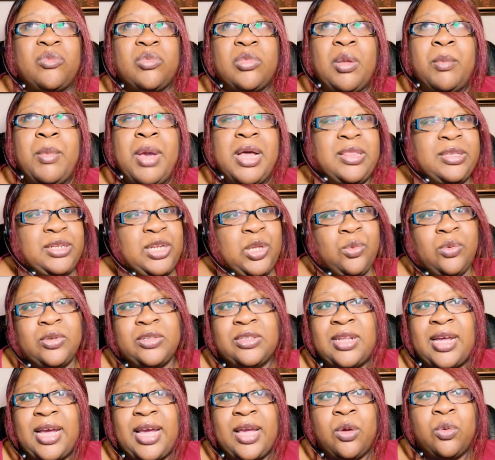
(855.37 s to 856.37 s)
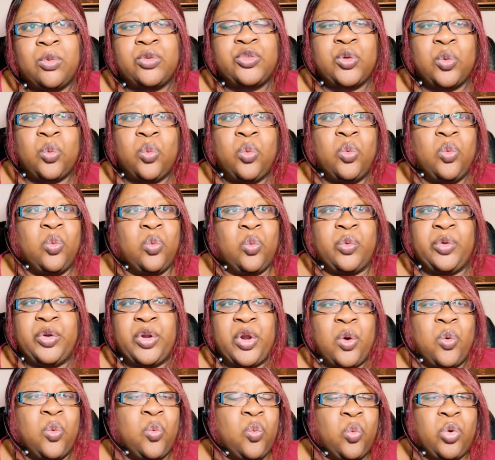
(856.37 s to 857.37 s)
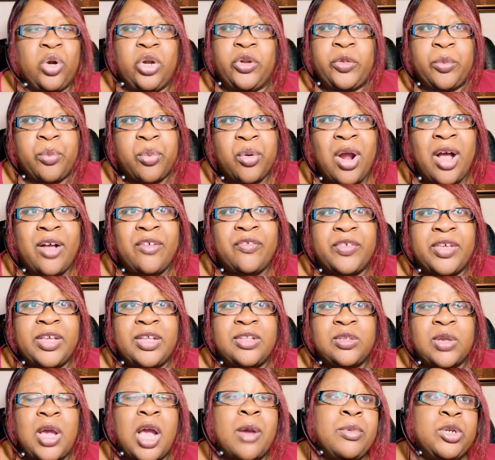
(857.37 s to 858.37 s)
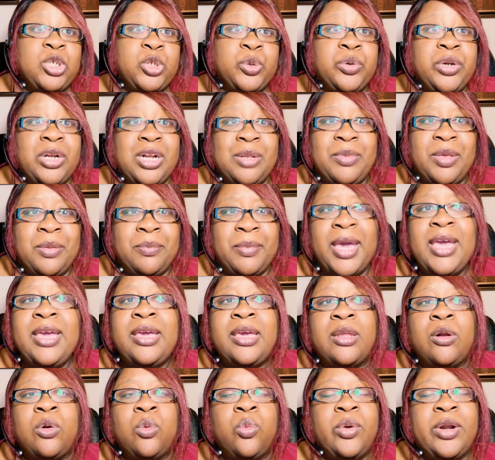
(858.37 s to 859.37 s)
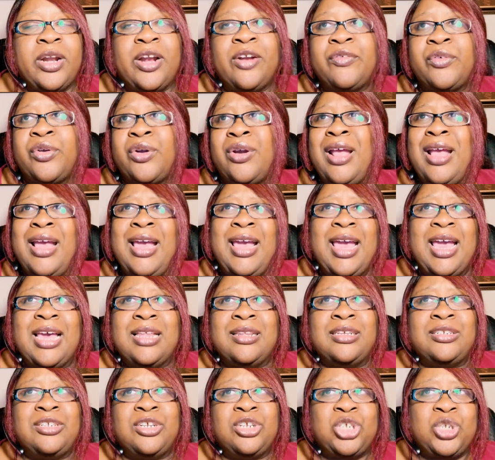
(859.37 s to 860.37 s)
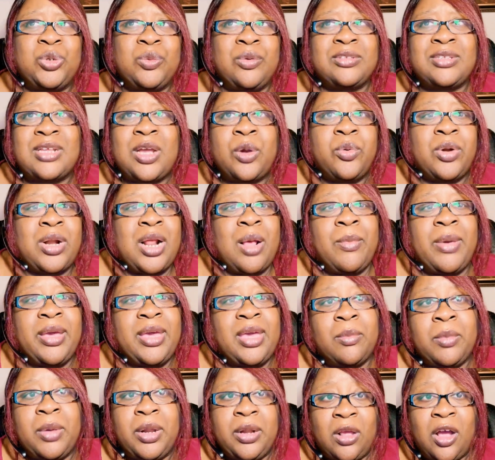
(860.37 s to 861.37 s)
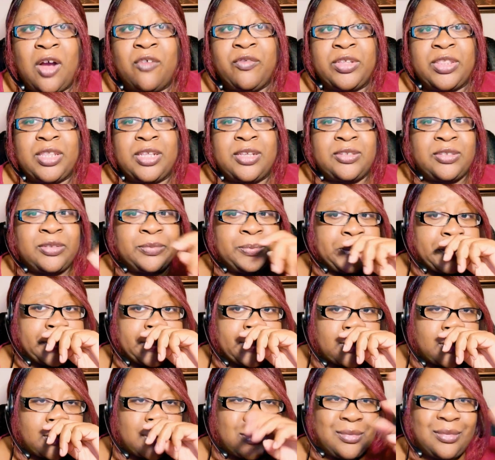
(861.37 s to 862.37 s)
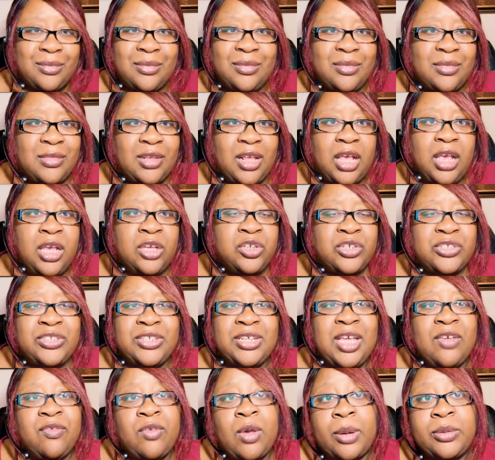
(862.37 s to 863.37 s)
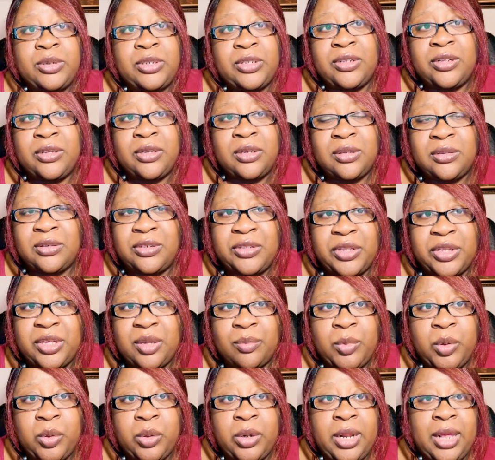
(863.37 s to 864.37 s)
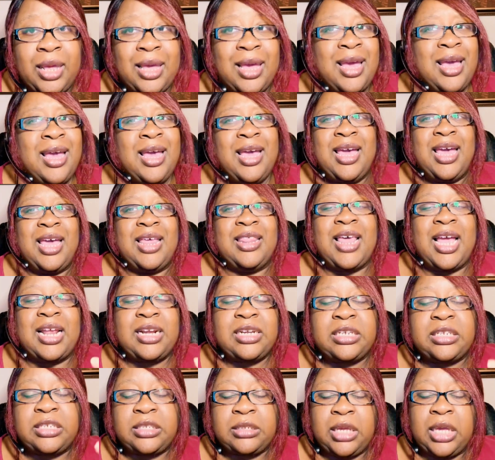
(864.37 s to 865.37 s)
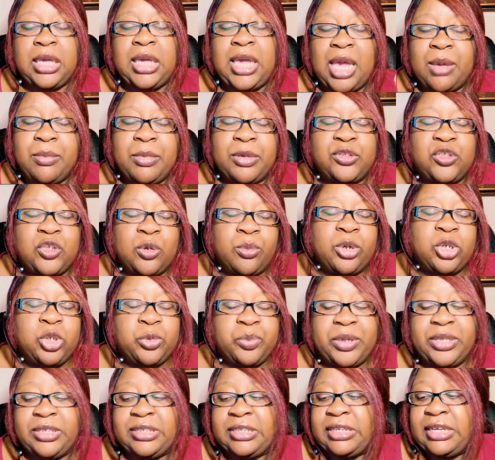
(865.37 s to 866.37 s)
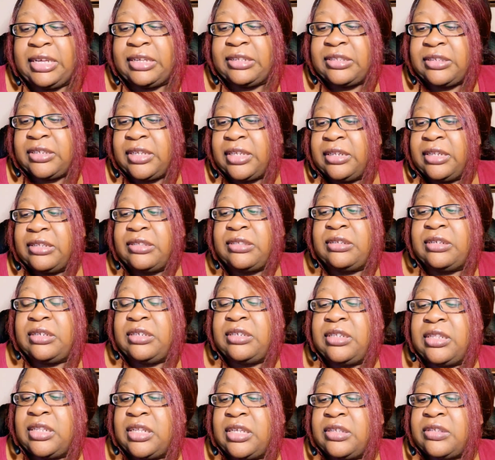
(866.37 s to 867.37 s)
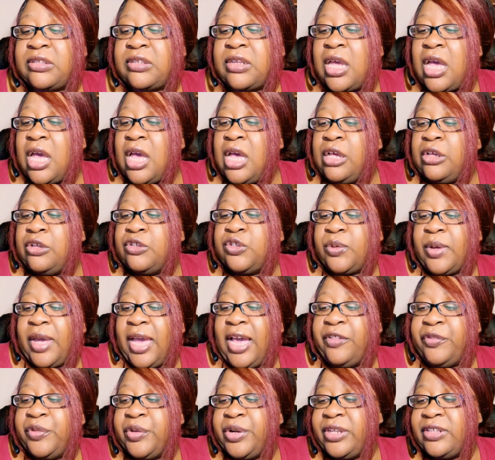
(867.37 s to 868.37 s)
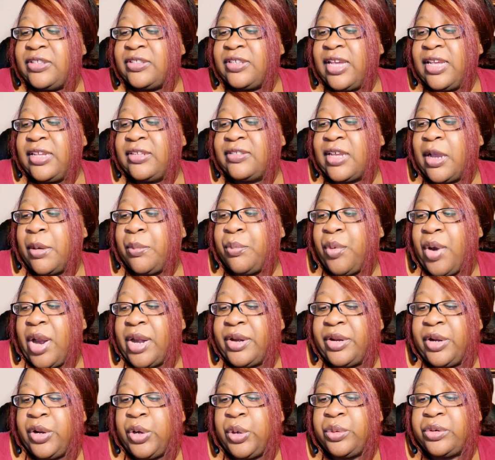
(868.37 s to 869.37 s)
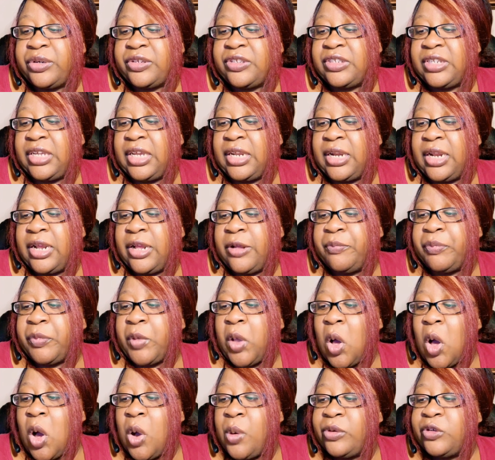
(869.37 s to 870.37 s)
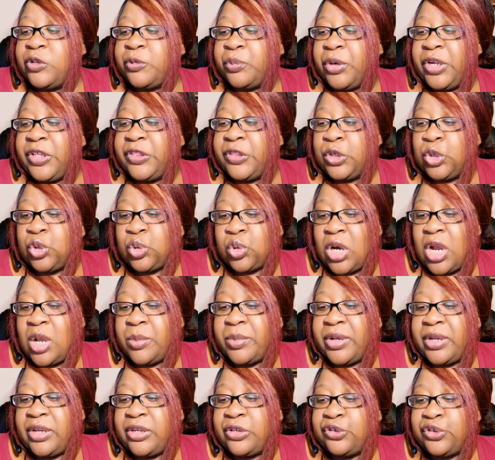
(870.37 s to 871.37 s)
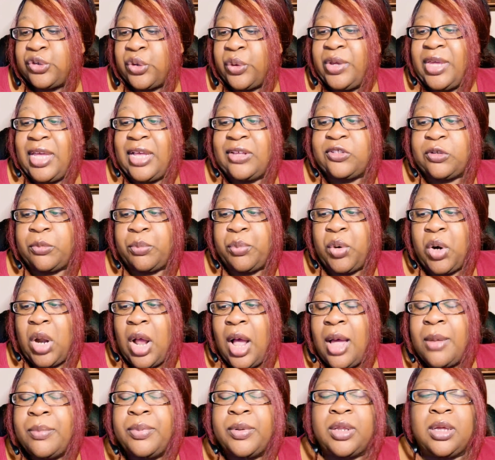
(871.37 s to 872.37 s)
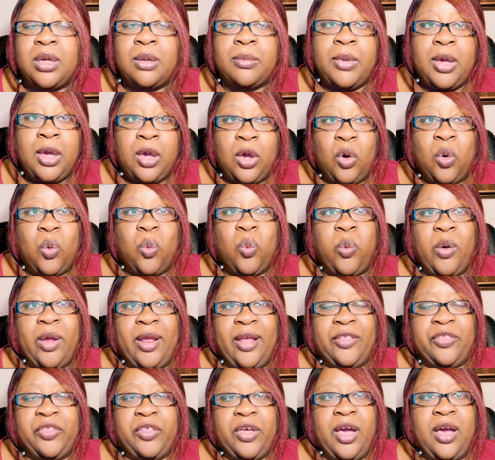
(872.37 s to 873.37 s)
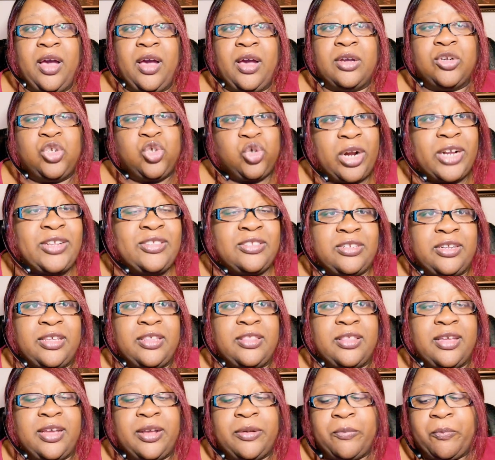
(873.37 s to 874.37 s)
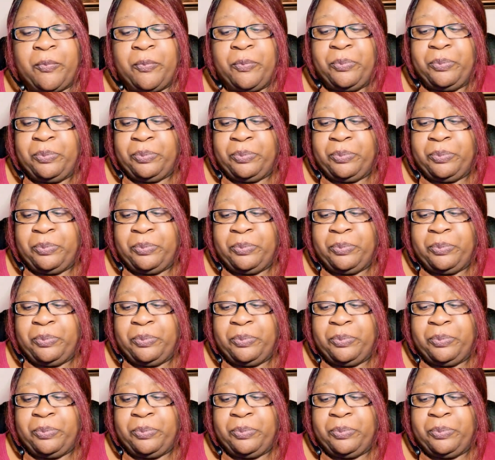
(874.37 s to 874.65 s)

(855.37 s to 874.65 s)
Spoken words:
Melody was like, so, you know, what are the profits? How much are we going to be making or whatever? And Letitia was like, we're not making money off of this. Just to give back to the community. And that just, it gave me so much PTSD listening to this. So Anthony says that Brandon and Christina always bring the drama. So he has a problem with trusting them.